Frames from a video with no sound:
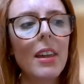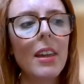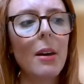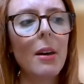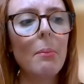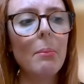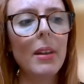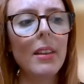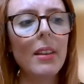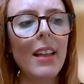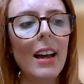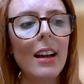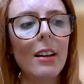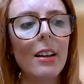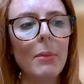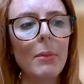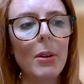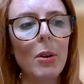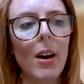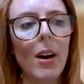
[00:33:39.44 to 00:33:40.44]
that
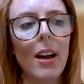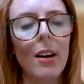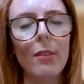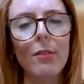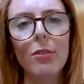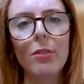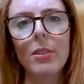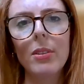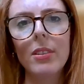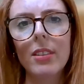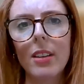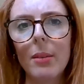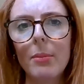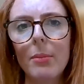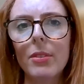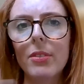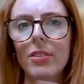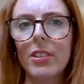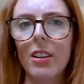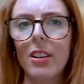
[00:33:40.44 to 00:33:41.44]
can be quite helpful in
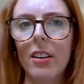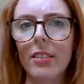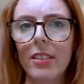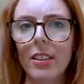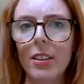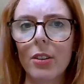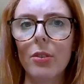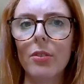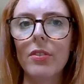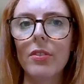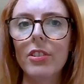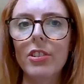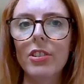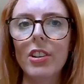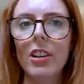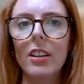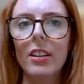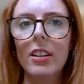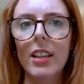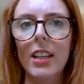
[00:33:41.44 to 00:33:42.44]
terms of starting off the
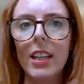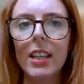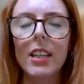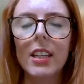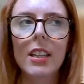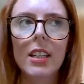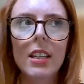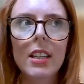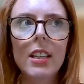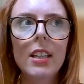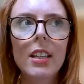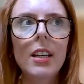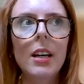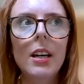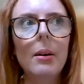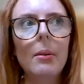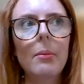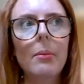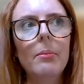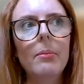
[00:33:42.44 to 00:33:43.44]
journey
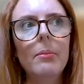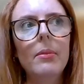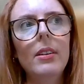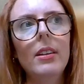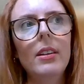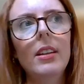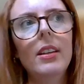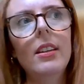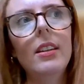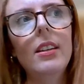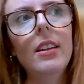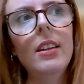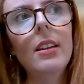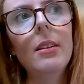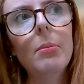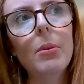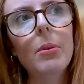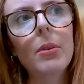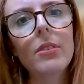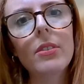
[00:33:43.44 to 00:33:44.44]

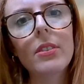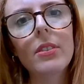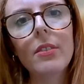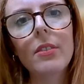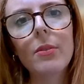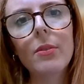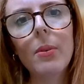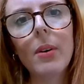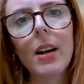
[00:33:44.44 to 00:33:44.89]
in a positive